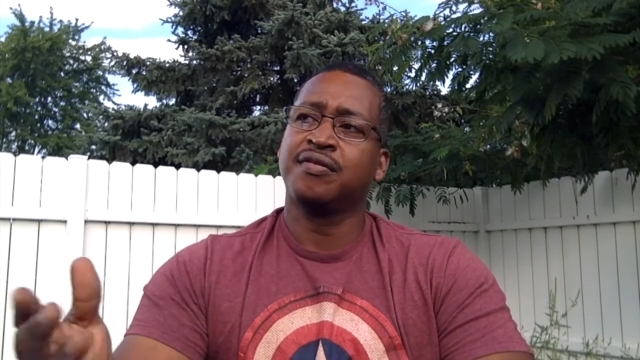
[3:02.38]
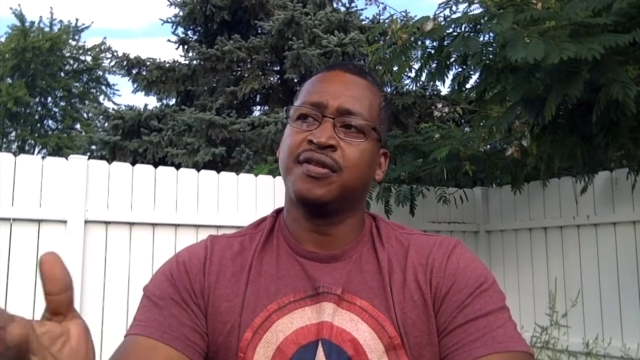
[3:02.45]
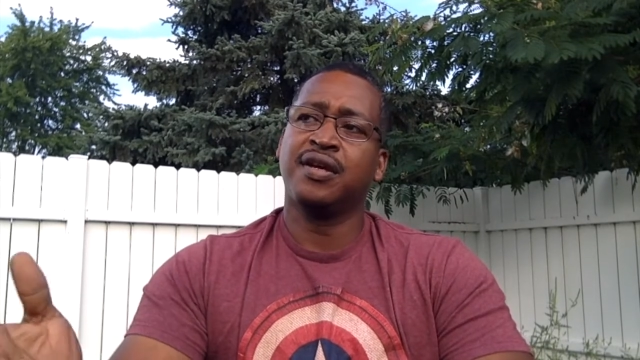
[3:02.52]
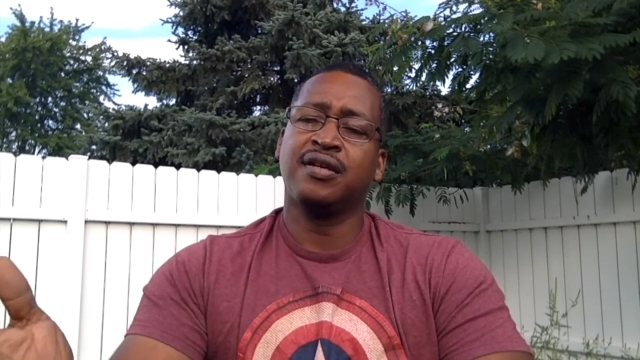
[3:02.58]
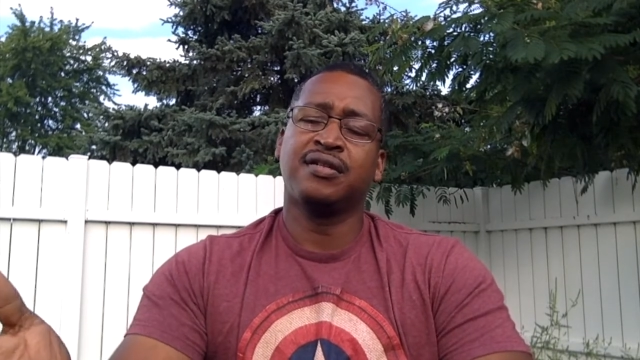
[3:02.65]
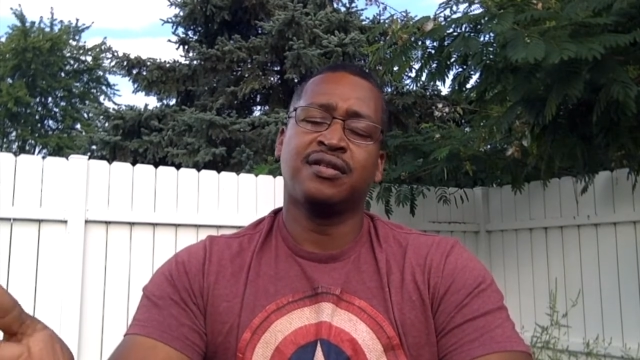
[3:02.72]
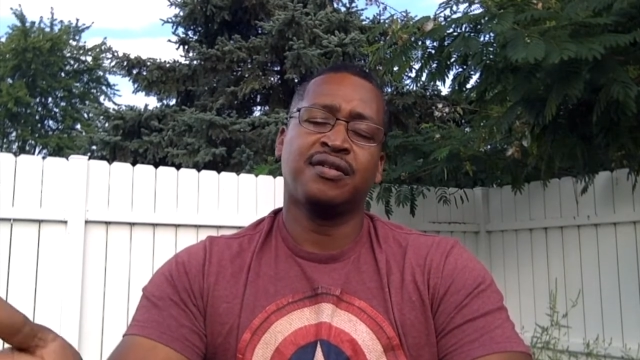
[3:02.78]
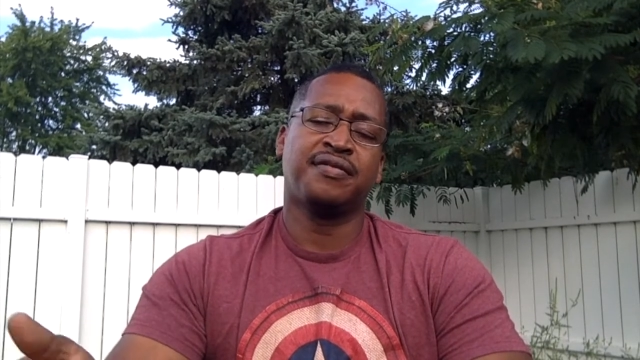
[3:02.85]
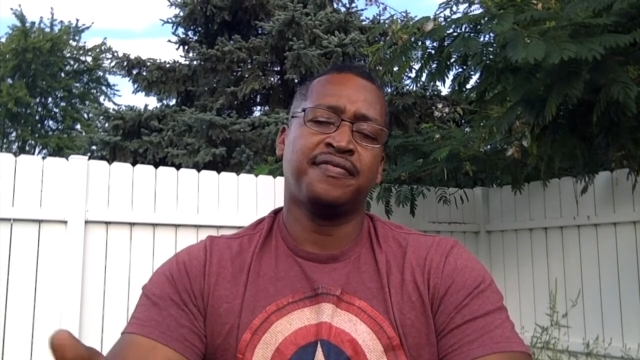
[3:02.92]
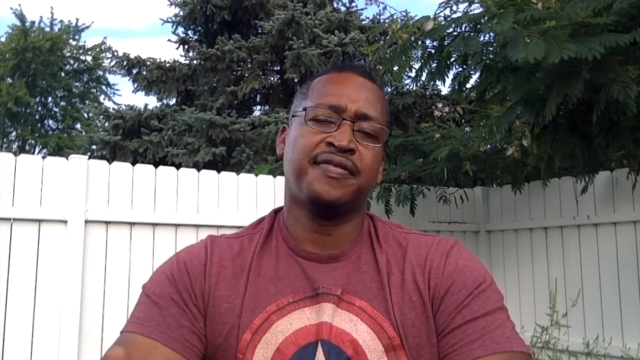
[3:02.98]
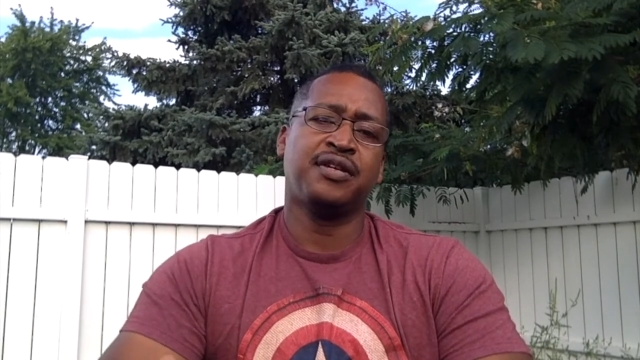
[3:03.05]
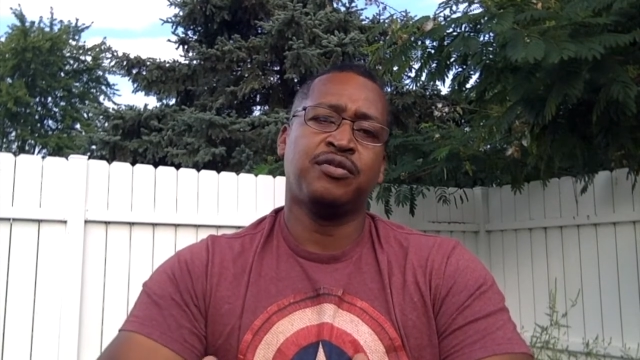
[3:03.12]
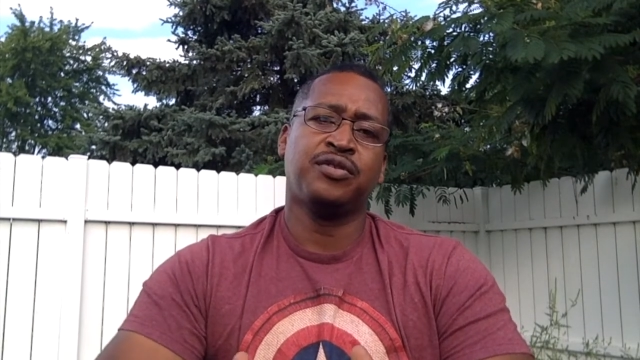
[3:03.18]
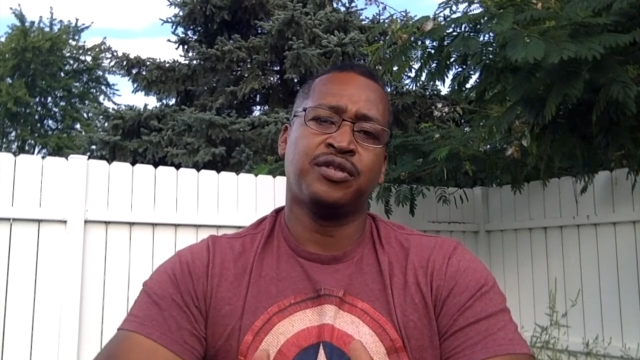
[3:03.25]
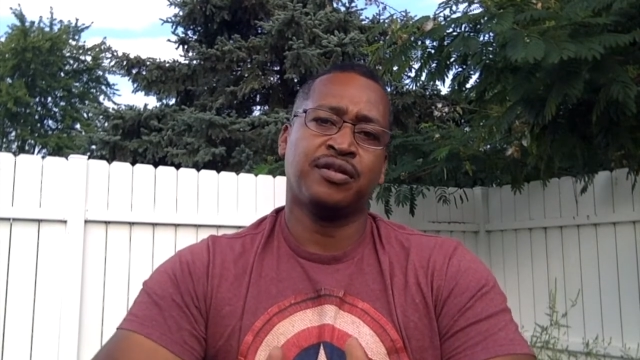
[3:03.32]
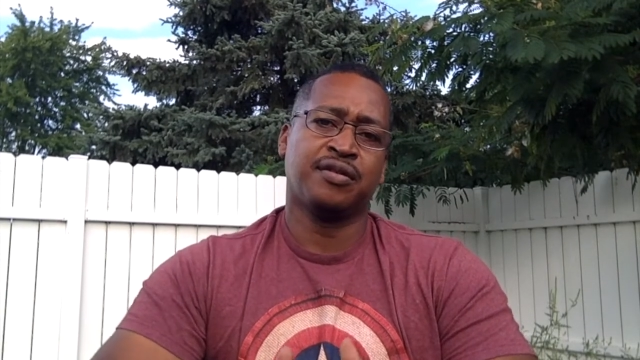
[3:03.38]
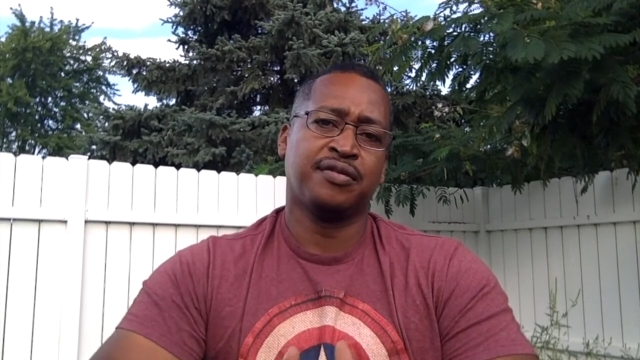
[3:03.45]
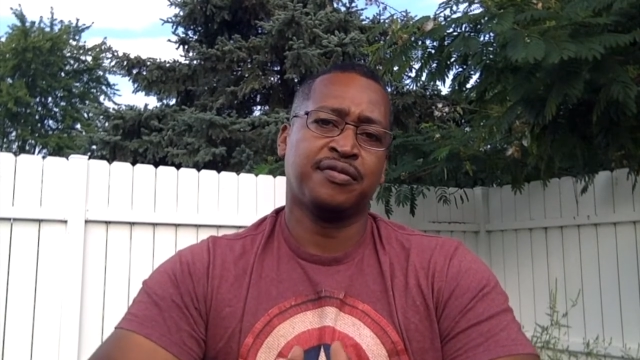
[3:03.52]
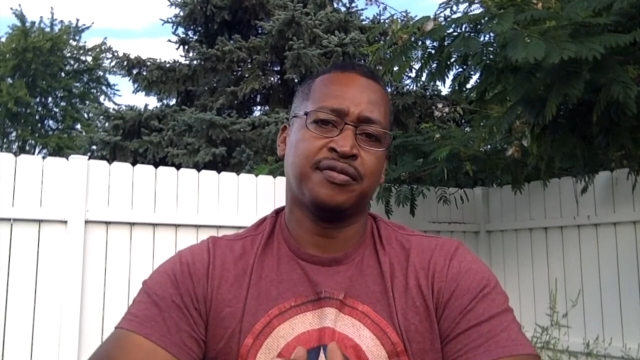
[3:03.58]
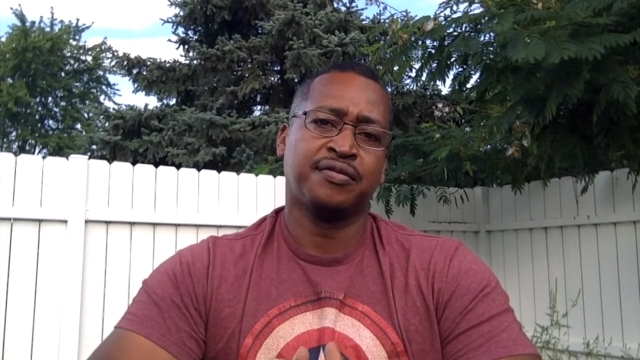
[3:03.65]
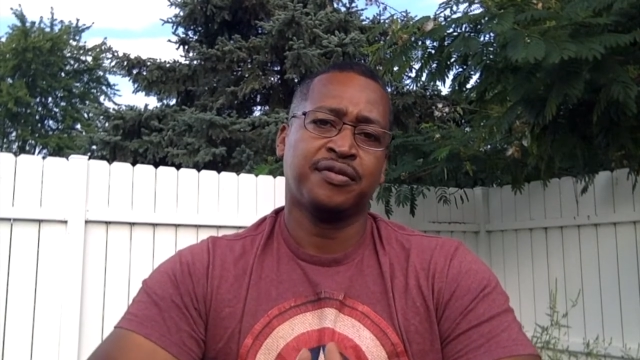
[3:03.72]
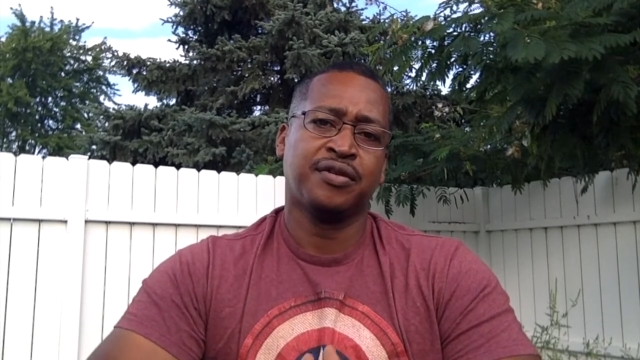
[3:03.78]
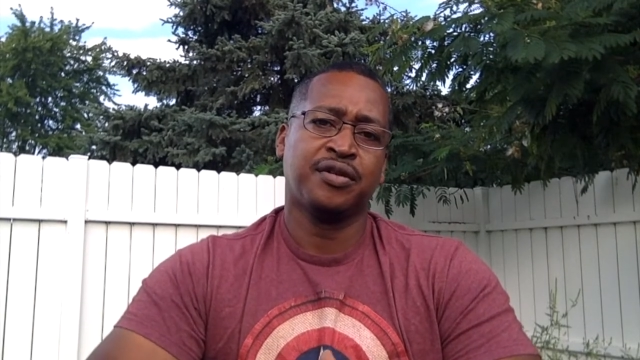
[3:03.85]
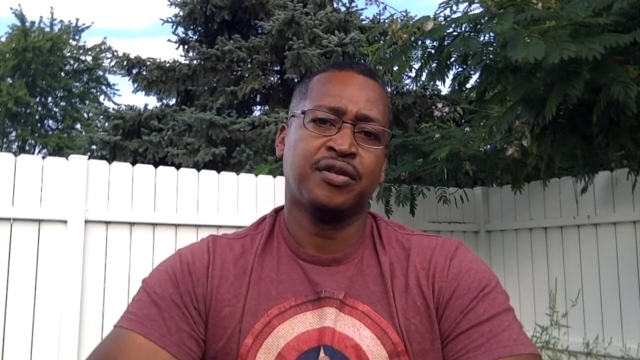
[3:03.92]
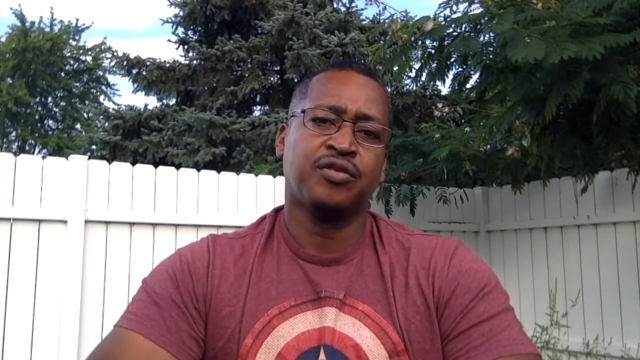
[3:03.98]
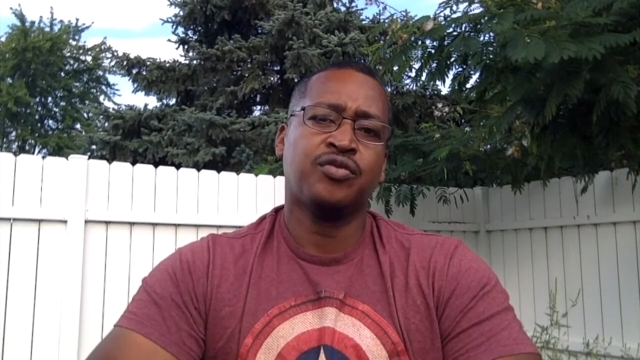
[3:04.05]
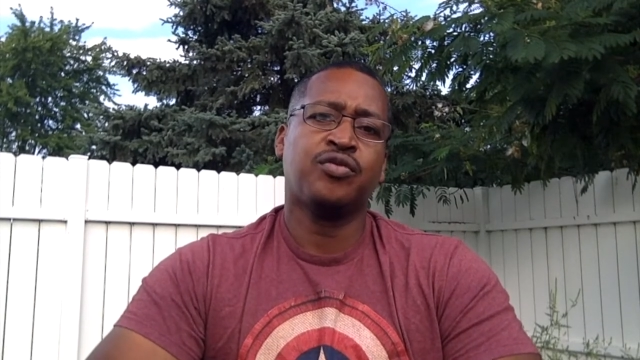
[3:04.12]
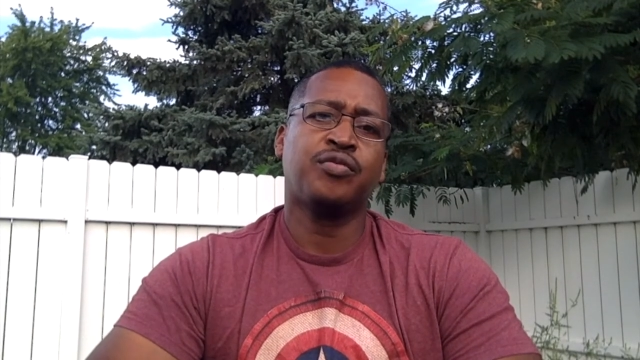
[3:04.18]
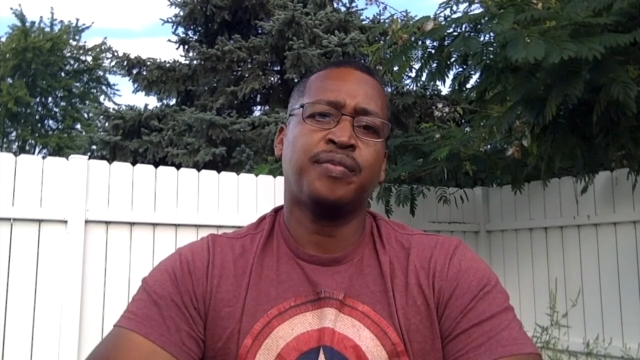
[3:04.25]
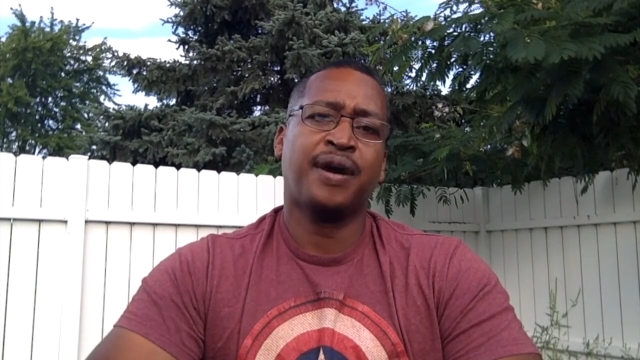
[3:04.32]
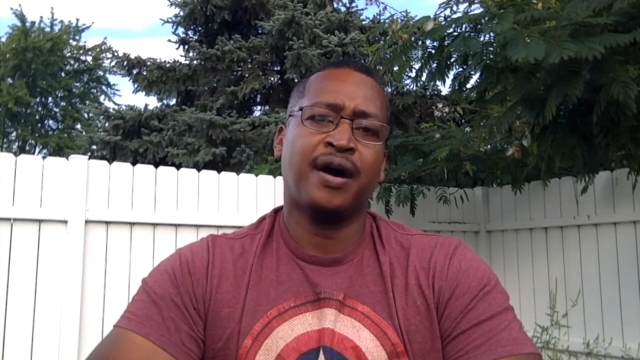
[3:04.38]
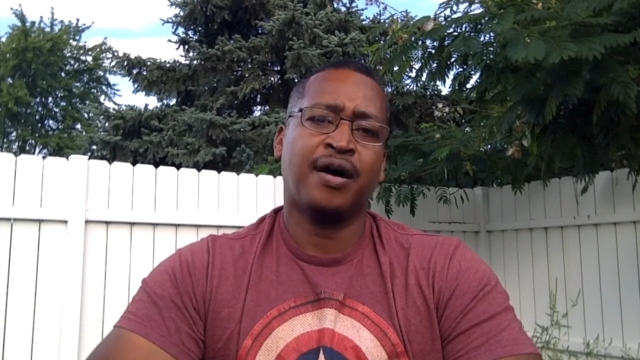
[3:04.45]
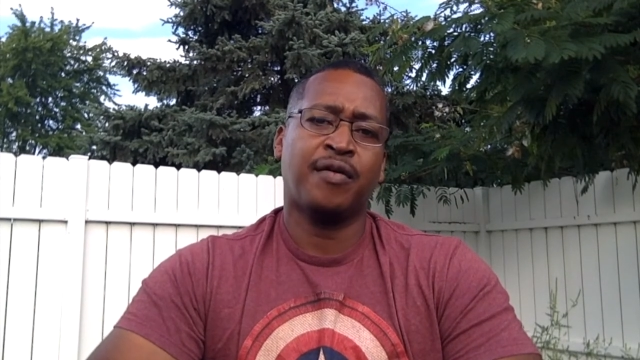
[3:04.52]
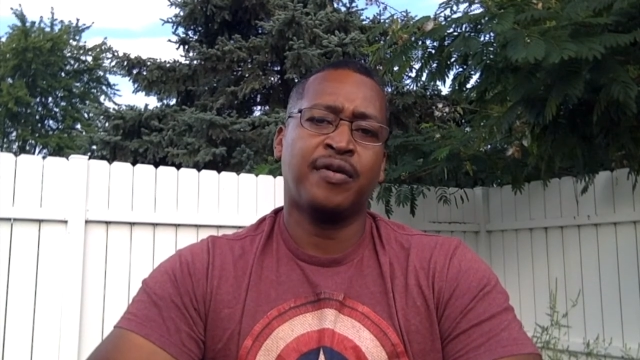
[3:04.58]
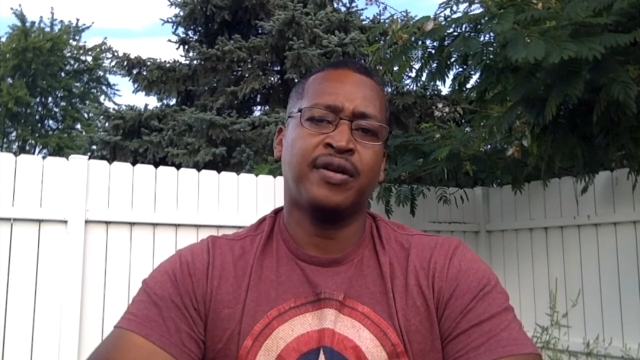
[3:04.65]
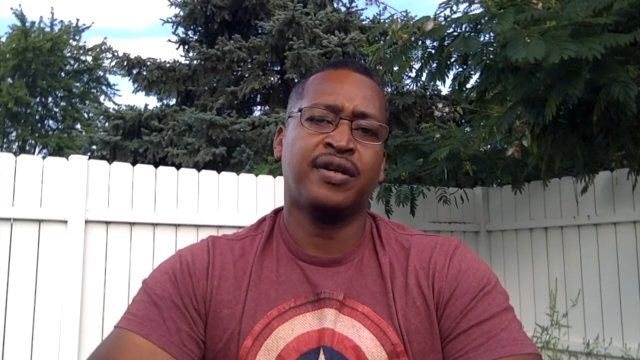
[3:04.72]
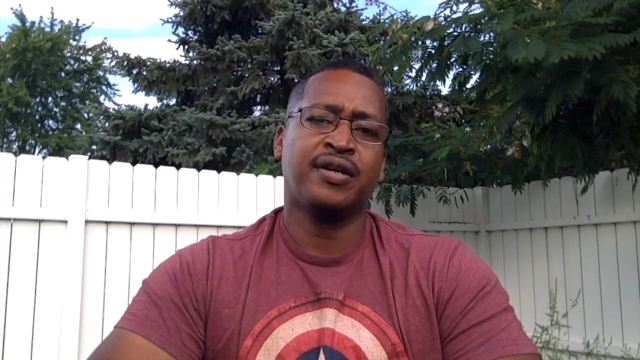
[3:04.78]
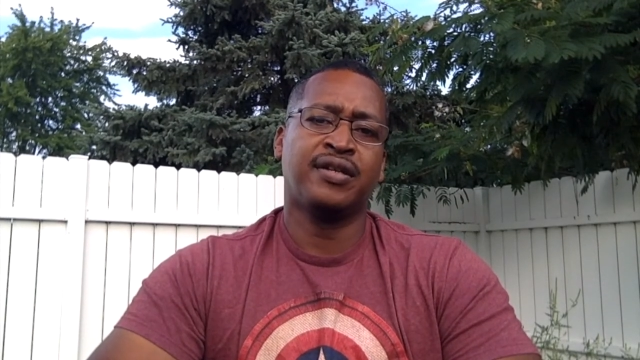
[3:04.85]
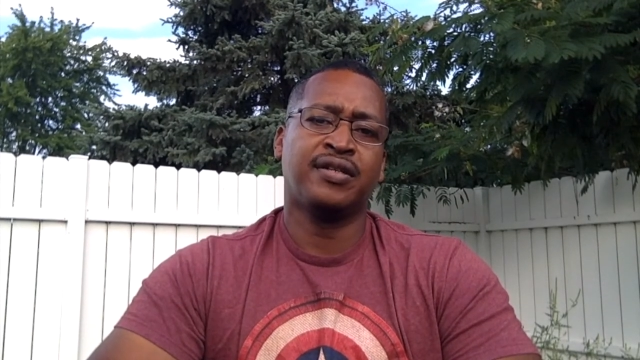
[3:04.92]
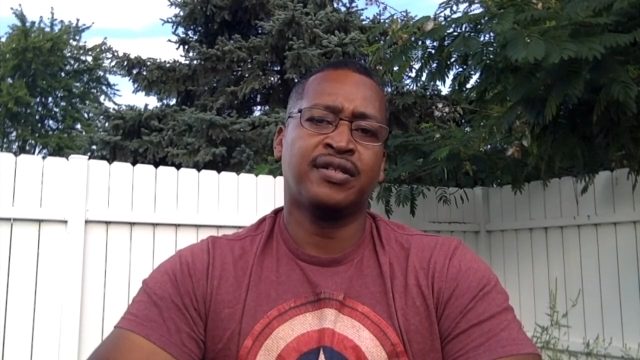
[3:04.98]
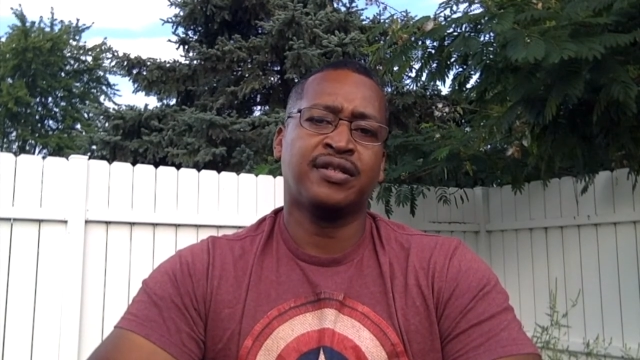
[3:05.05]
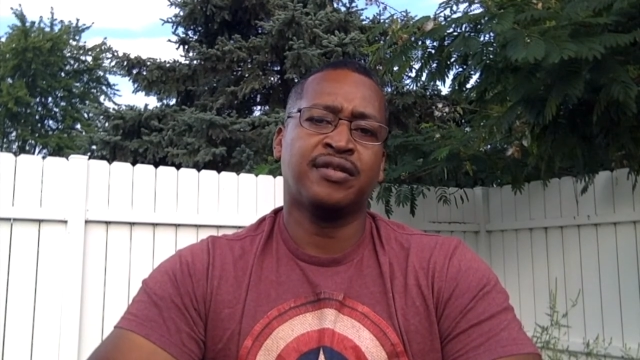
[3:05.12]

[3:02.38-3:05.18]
things of the future. True power is